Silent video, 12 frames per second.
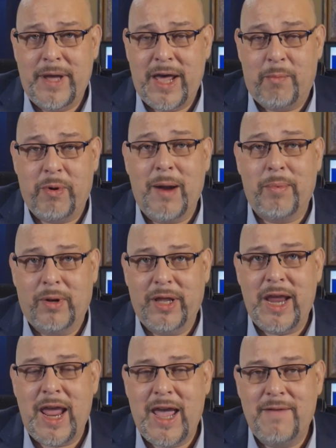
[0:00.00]
how to
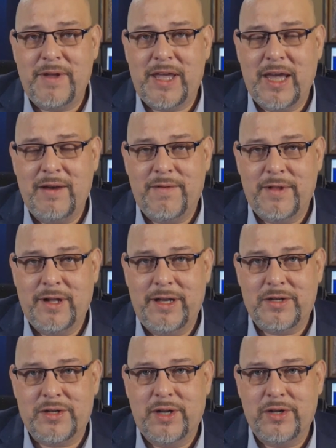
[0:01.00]
properly advocate for the
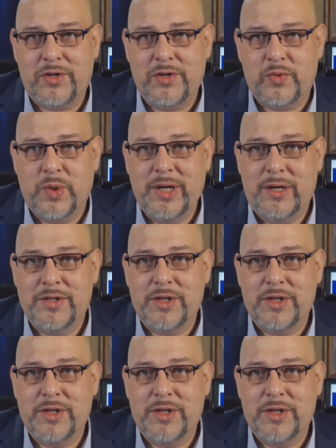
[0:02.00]
legislation as well.